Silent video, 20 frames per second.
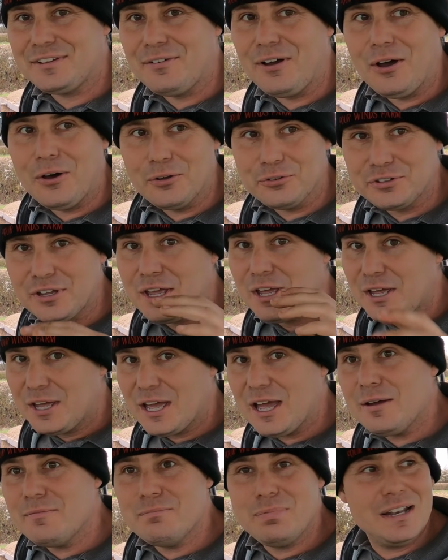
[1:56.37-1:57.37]
holes.
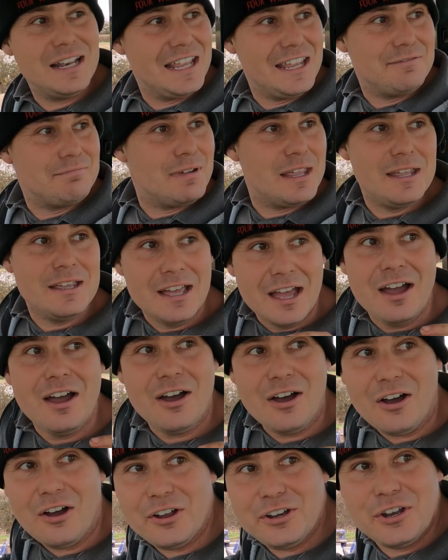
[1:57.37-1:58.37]
And believe me,
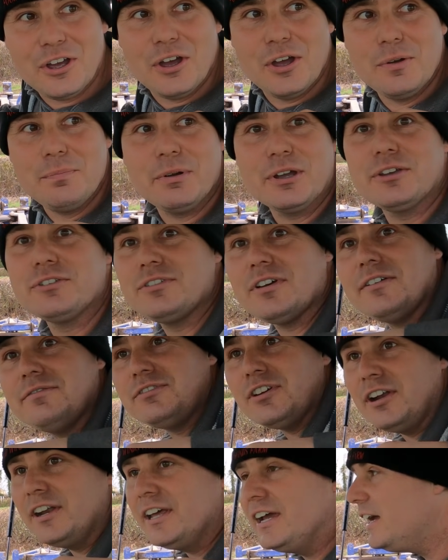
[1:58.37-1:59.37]
I know, because I've done